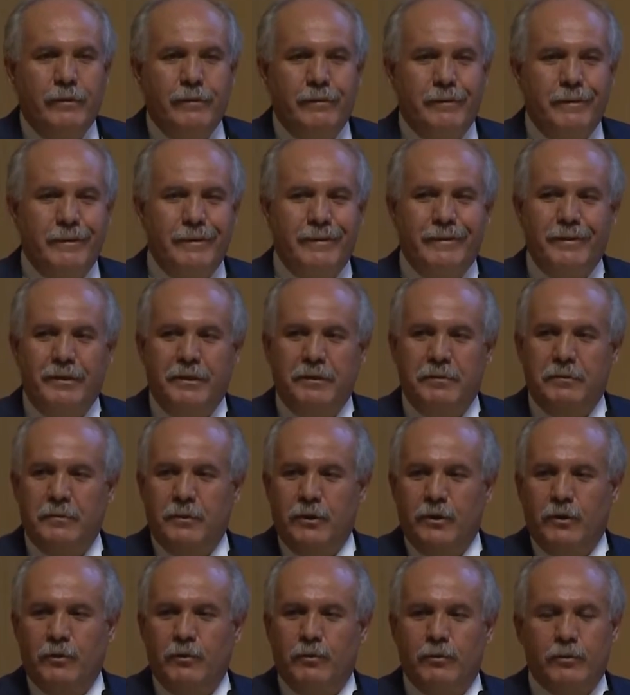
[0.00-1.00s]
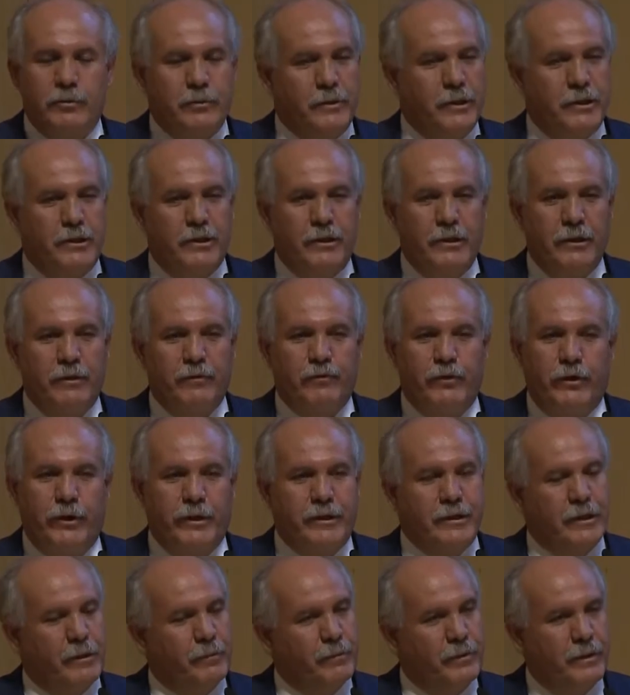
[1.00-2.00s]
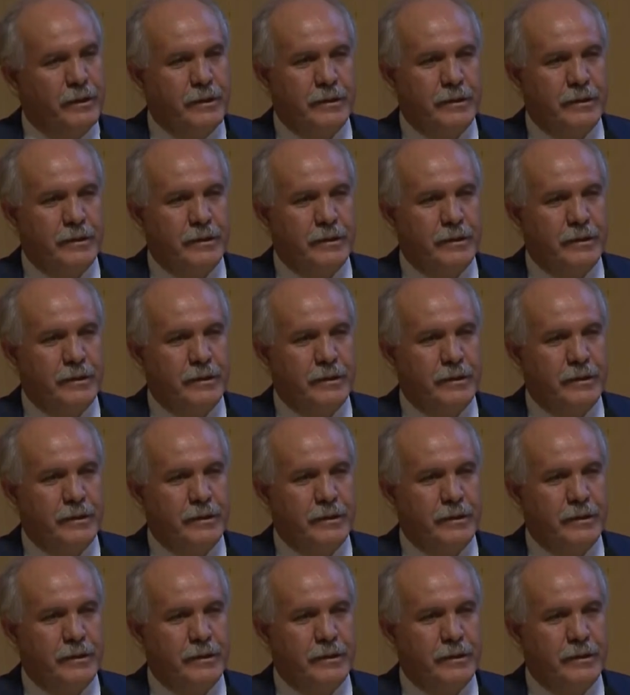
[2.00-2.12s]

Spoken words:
in this year, for example,